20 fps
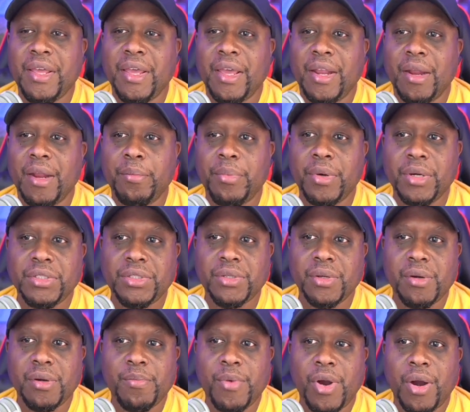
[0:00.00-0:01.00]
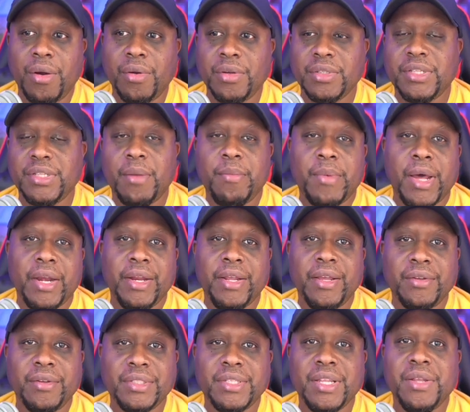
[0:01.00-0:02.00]
And I'm pretty sure tomorrow somebody
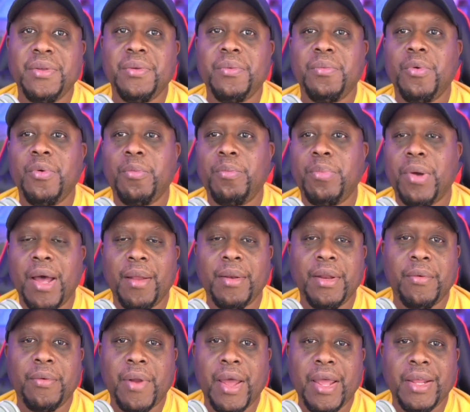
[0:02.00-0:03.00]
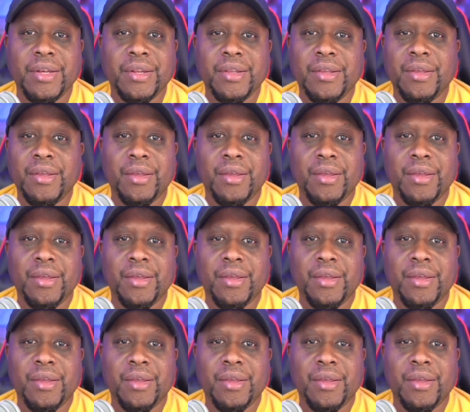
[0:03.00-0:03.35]
else will probably write